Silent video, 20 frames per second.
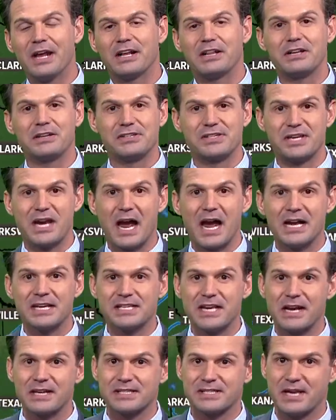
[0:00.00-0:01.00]
Clear
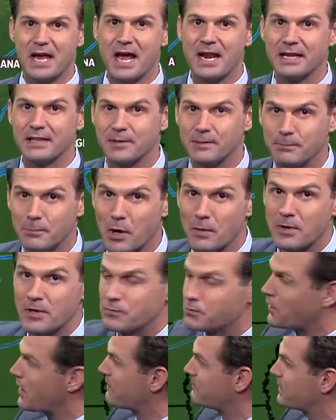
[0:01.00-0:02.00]
skies outside at the
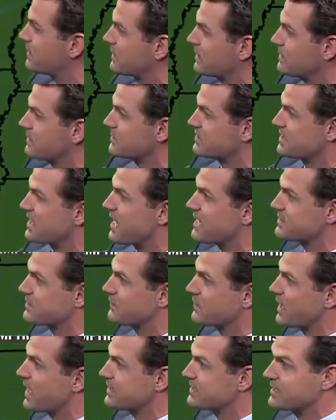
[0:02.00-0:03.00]
moment. We'll have the clear skies
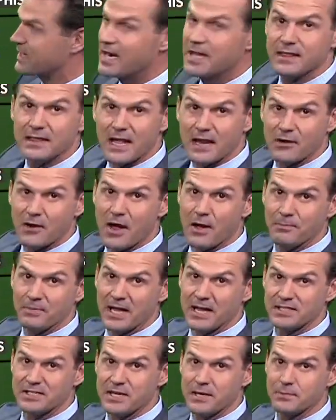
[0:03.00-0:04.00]
overnight tonight, and that'll help
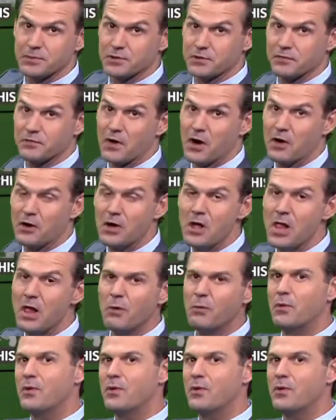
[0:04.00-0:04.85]
that temperature fall.